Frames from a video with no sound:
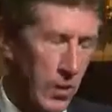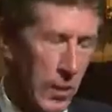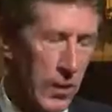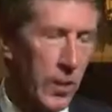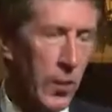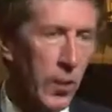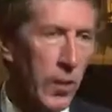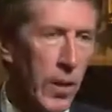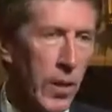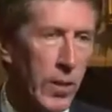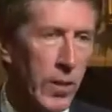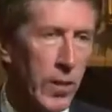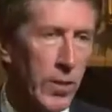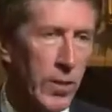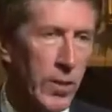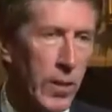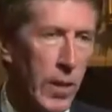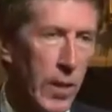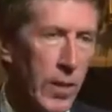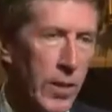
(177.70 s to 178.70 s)
That's correct.
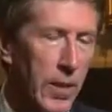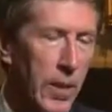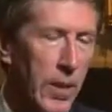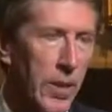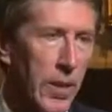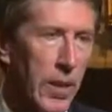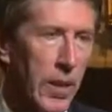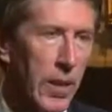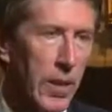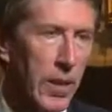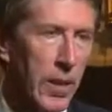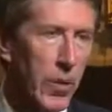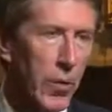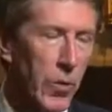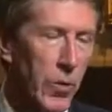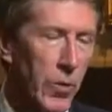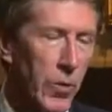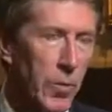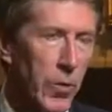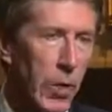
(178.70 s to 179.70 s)
I think that it
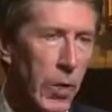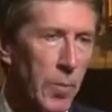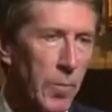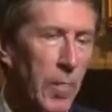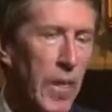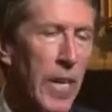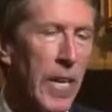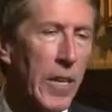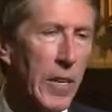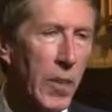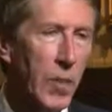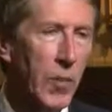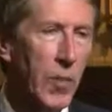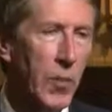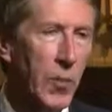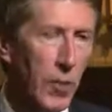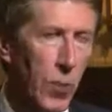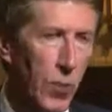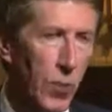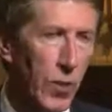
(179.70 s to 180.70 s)
was a made-up
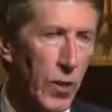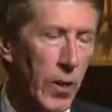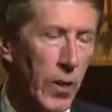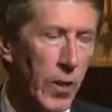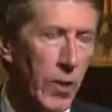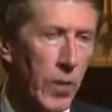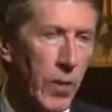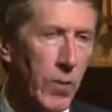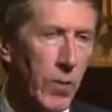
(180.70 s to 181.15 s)
story